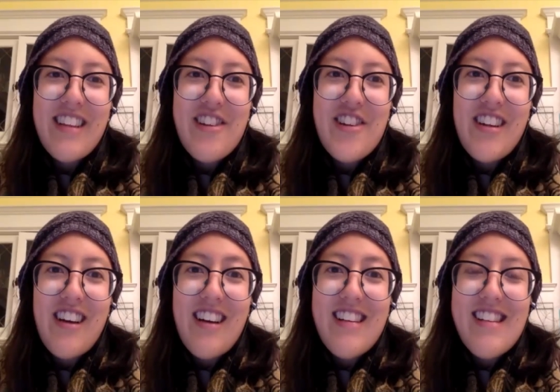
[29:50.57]
that she
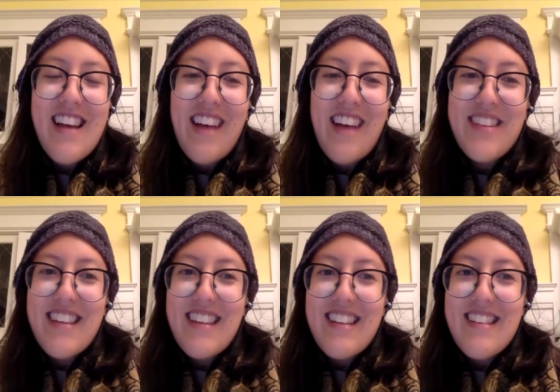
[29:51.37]
got to have a
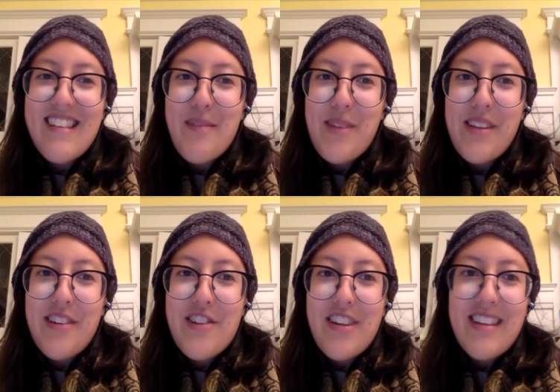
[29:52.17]
slice. I'm a
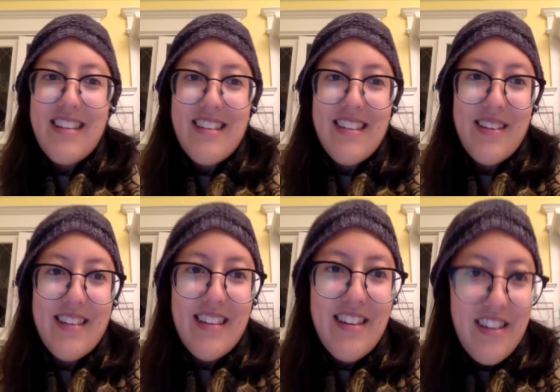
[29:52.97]
little jealous. It sounds
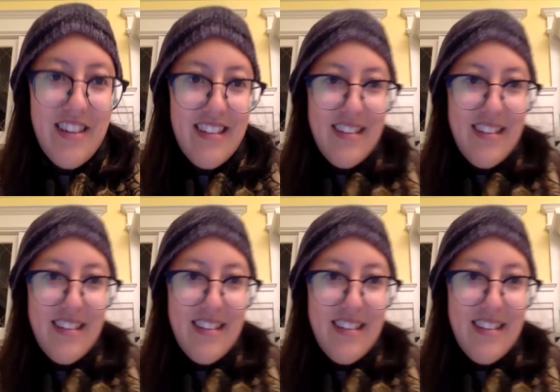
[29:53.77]
delicious.